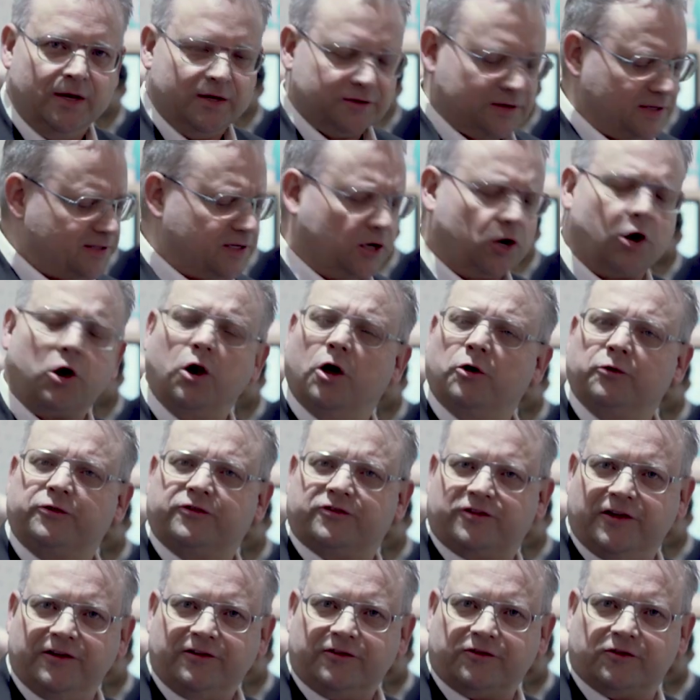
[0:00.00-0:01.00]
So it's a
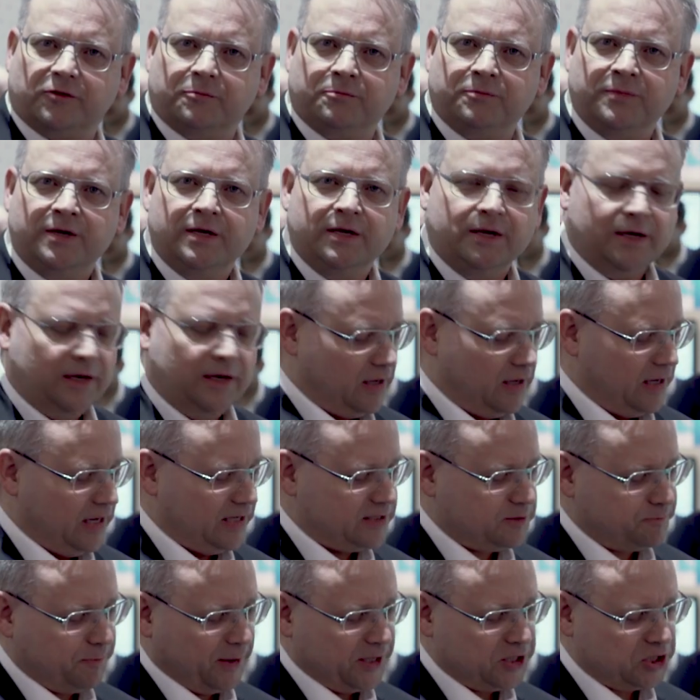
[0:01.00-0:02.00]
closed system,
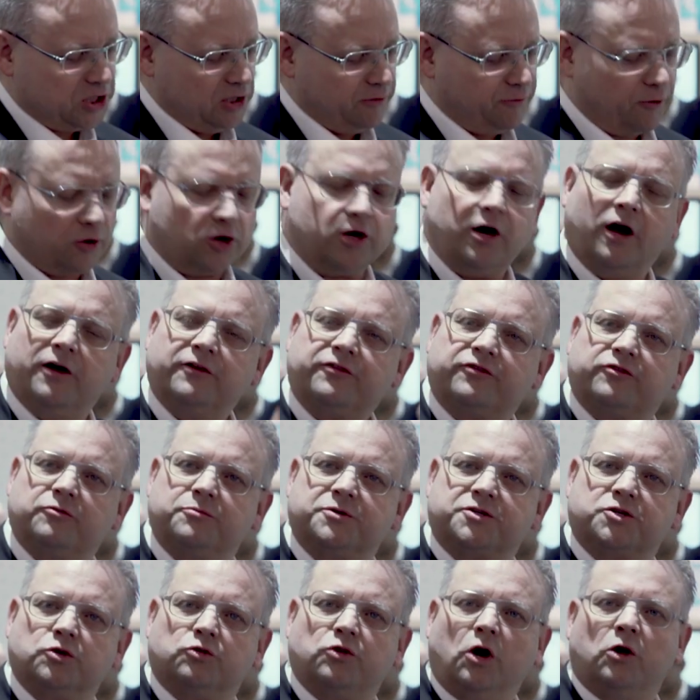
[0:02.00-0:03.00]
especially for
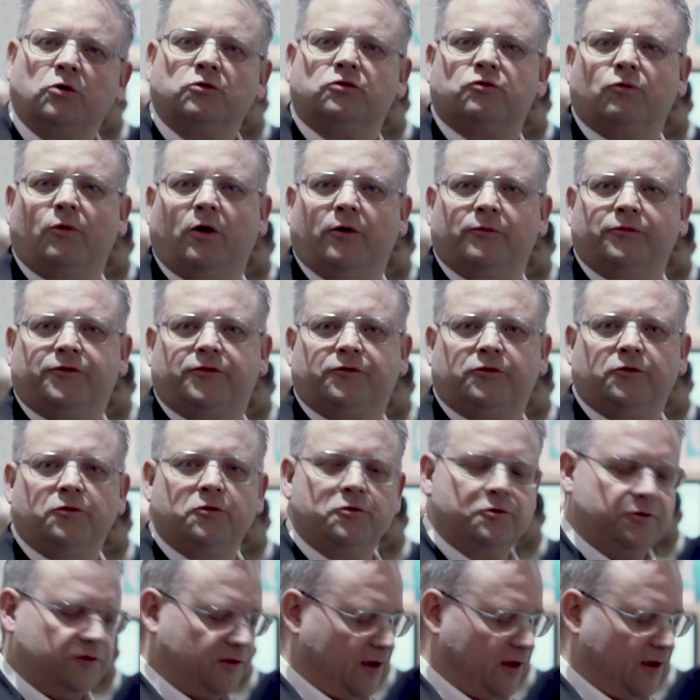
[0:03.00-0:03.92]
customers who don't want to